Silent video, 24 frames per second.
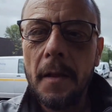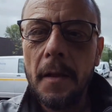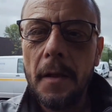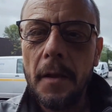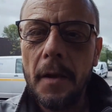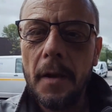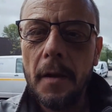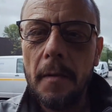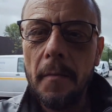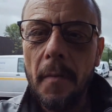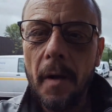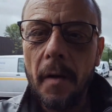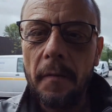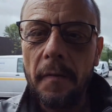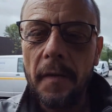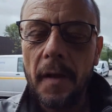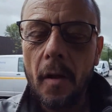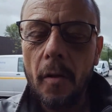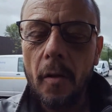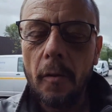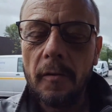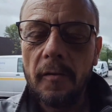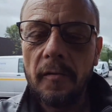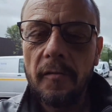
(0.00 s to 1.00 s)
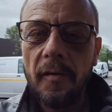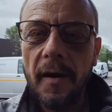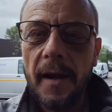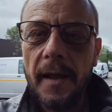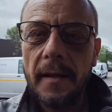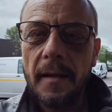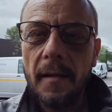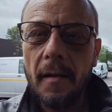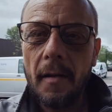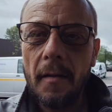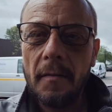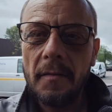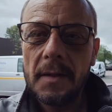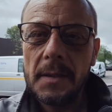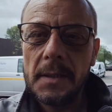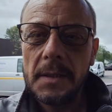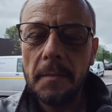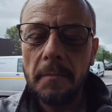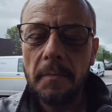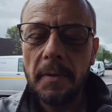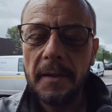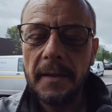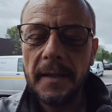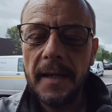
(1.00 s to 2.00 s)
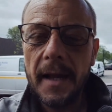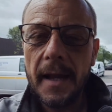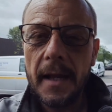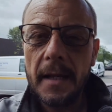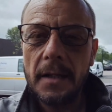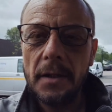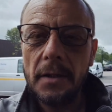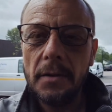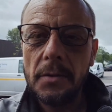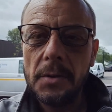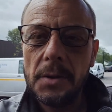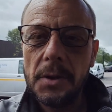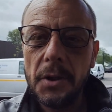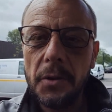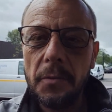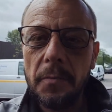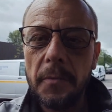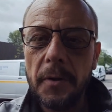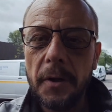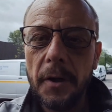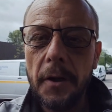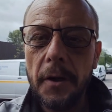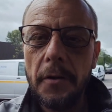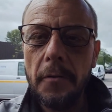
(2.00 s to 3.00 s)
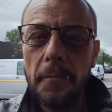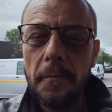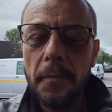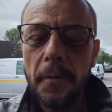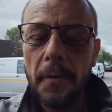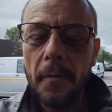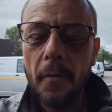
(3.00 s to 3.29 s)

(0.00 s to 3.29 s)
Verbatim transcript: um, on the old thread on the Simply Diag YouTube group.